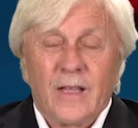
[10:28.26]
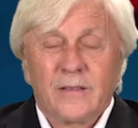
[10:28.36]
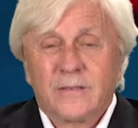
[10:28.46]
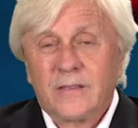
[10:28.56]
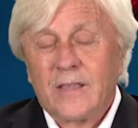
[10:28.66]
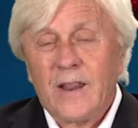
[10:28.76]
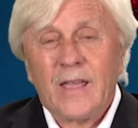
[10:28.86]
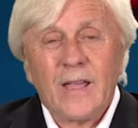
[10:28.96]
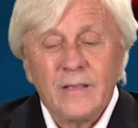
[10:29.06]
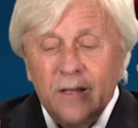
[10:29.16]
And so
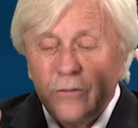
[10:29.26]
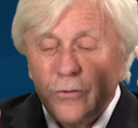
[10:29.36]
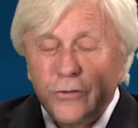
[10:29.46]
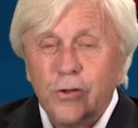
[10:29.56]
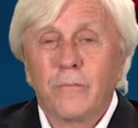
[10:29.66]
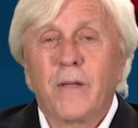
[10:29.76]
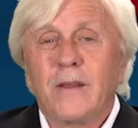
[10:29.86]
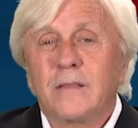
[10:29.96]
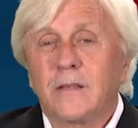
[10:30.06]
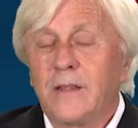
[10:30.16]
today, there's so
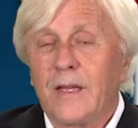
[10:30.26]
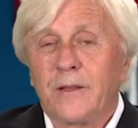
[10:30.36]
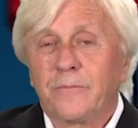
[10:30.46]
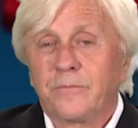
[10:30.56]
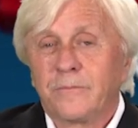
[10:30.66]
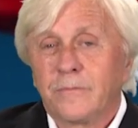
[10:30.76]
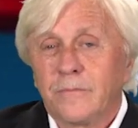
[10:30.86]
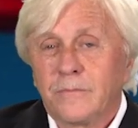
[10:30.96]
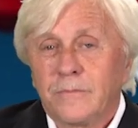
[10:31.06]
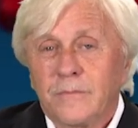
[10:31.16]
many today
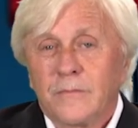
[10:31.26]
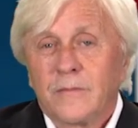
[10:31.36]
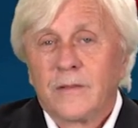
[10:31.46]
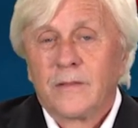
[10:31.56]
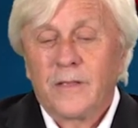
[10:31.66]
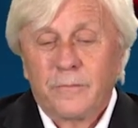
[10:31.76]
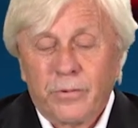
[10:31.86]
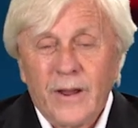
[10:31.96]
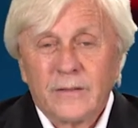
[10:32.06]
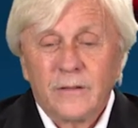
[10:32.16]
that
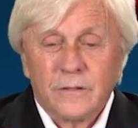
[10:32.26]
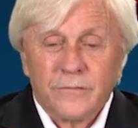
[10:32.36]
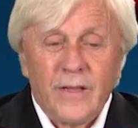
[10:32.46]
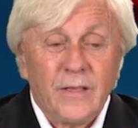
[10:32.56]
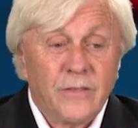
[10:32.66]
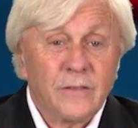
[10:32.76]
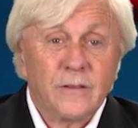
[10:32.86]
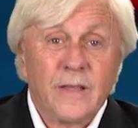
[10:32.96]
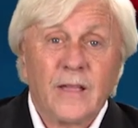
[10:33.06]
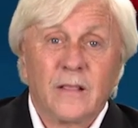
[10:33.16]
practice faith in
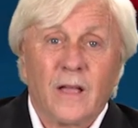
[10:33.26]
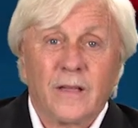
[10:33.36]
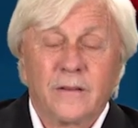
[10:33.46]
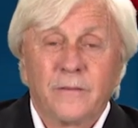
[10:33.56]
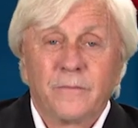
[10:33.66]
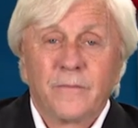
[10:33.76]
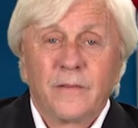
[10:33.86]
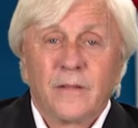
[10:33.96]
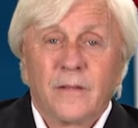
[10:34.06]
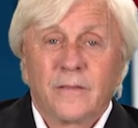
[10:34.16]
the daylight.
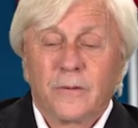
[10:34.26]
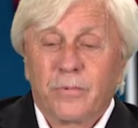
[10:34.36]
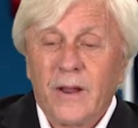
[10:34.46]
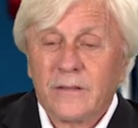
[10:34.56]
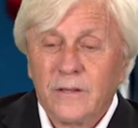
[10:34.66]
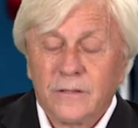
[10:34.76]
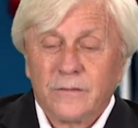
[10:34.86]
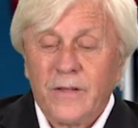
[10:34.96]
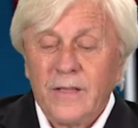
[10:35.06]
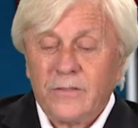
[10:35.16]
That
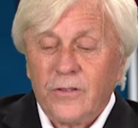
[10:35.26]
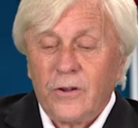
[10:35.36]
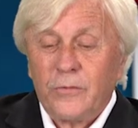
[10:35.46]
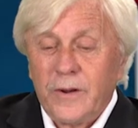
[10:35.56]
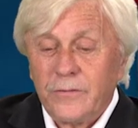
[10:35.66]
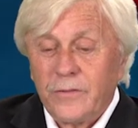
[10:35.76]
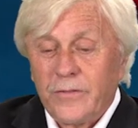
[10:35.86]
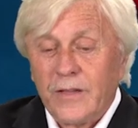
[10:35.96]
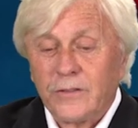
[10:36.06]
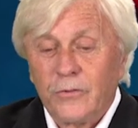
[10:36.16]
practice faith, you know, when
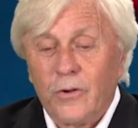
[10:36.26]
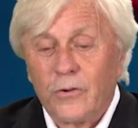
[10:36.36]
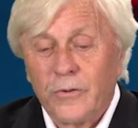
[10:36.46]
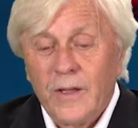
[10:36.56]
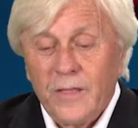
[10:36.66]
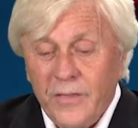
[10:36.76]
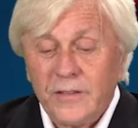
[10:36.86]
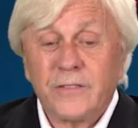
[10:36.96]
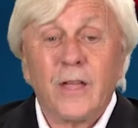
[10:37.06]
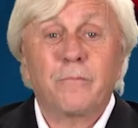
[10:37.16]
everything's are all great. They
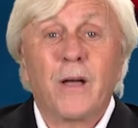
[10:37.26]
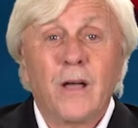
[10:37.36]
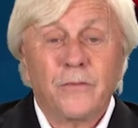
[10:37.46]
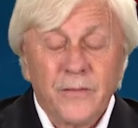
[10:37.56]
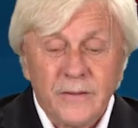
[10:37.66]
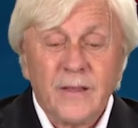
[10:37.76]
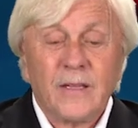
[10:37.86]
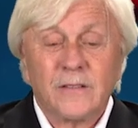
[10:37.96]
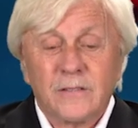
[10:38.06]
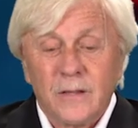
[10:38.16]
step out and they
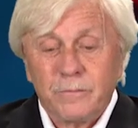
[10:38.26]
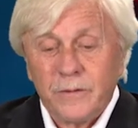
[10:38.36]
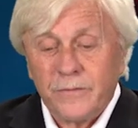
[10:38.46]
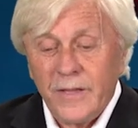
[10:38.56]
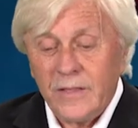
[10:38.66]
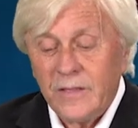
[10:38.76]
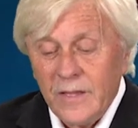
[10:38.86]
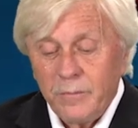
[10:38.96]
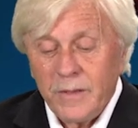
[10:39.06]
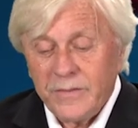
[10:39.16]
take a step of faith,
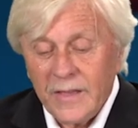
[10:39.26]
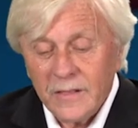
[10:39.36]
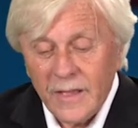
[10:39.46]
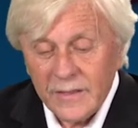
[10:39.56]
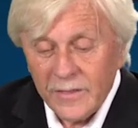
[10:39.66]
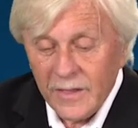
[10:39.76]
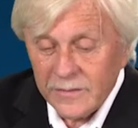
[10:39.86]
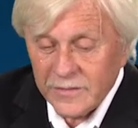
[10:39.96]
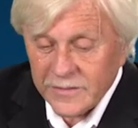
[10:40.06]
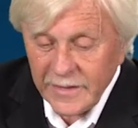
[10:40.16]
but they like
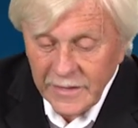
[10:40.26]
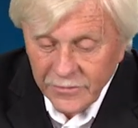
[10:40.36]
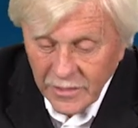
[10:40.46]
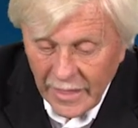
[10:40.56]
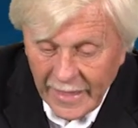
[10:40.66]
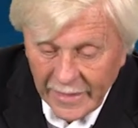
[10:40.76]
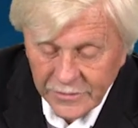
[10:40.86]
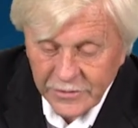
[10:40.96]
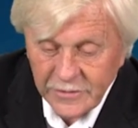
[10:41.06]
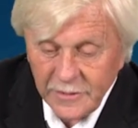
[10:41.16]
that sea of
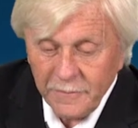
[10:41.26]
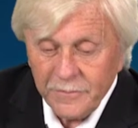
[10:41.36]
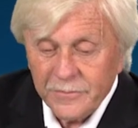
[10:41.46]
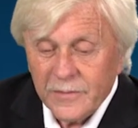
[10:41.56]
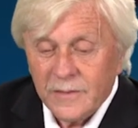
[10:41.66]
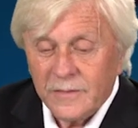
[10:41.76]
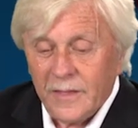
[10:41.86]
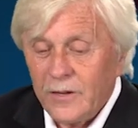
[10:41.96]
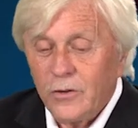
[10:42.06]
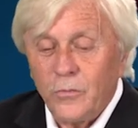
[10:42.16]
glass.
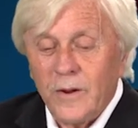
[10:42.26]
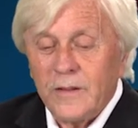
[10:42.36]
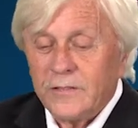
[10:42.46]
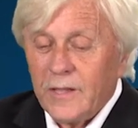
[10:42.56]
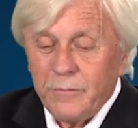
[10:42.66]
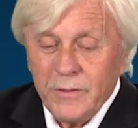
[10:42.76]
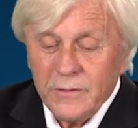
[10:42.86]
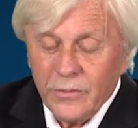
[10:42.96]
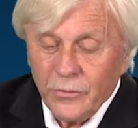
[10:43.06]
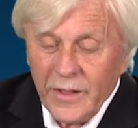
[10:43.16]
They don't want to step
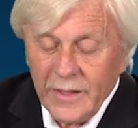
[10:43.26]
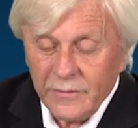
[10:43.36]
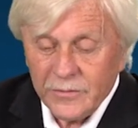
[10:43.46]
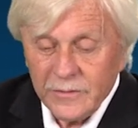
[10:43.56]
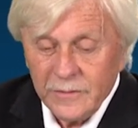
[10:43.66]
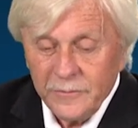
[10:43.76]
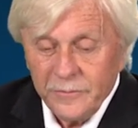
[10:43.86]
into the waves.